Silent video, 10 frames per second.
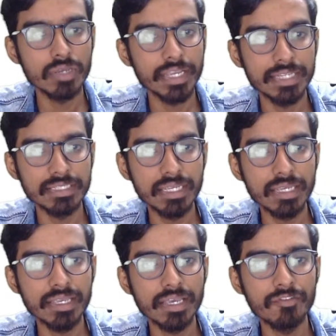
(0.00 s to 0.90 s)
can see
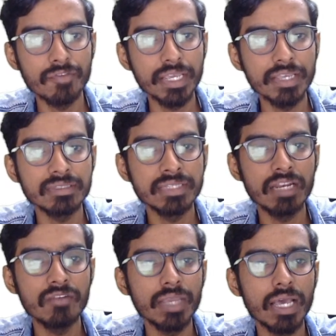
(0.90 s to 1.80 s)
here phi is del
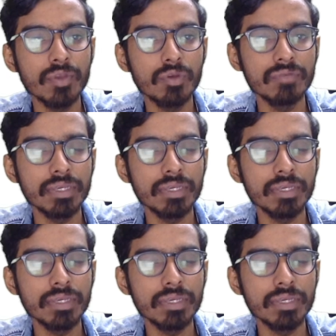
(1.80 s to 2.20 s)
phi.